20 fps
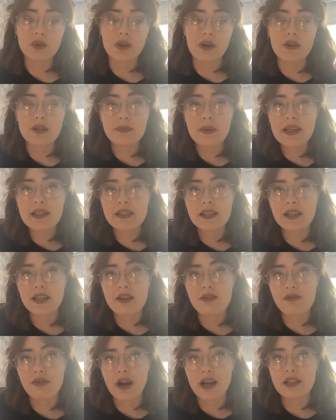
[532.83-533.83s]
So I was
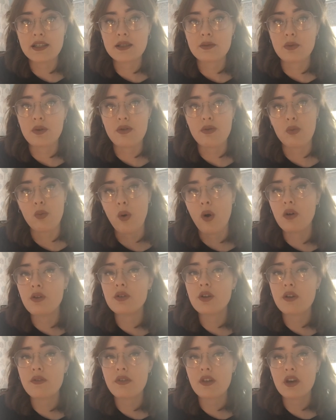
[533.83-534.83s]
basically friends with
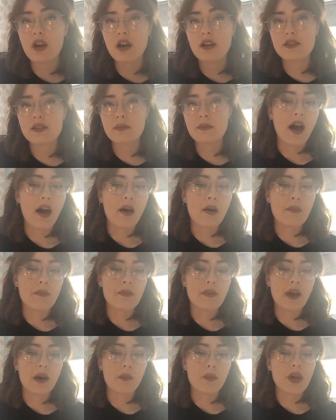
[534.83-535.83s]
one of the girls,
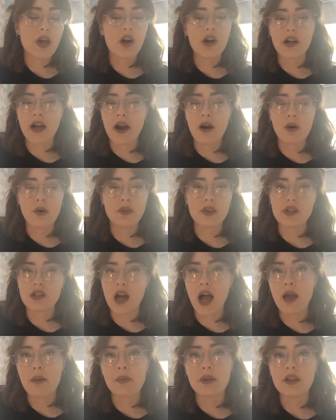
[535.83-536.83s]
and we hung out all the
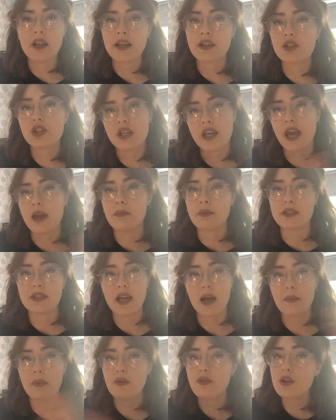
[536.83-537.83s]
time, and like she came and
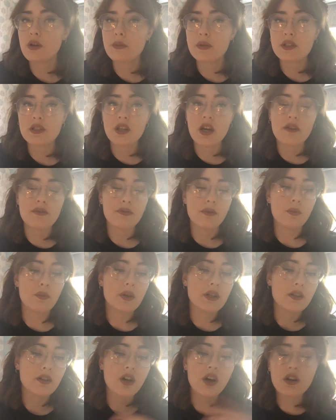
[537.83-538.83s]
sat in my room and stuff, and
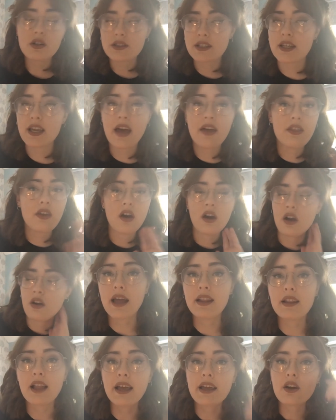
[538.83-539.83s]
we'd cook together,
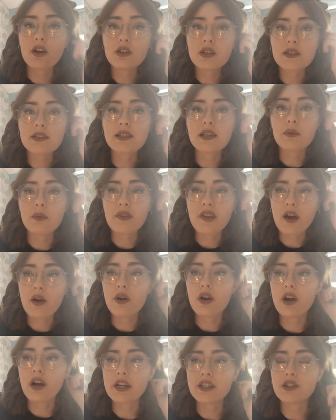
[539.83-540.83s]
and like honestly
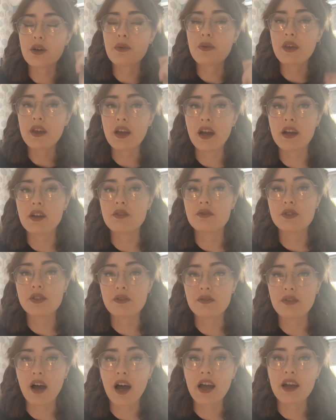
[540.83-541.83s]
without her I don't think I'd have
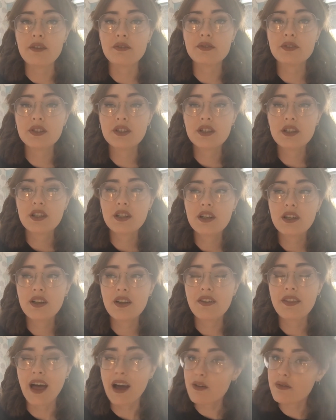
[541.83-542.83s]
survived
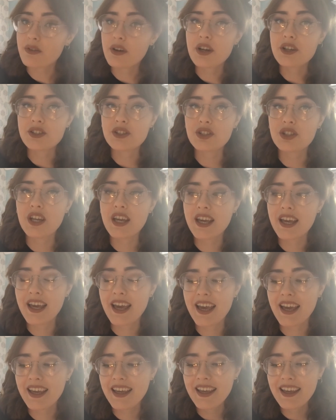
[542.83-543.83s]
that first
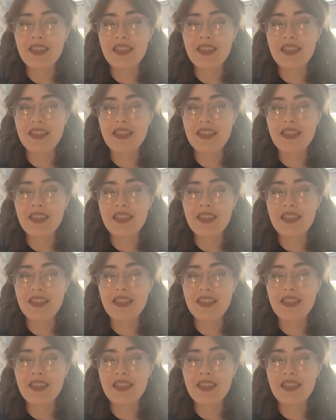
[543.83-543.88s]
year.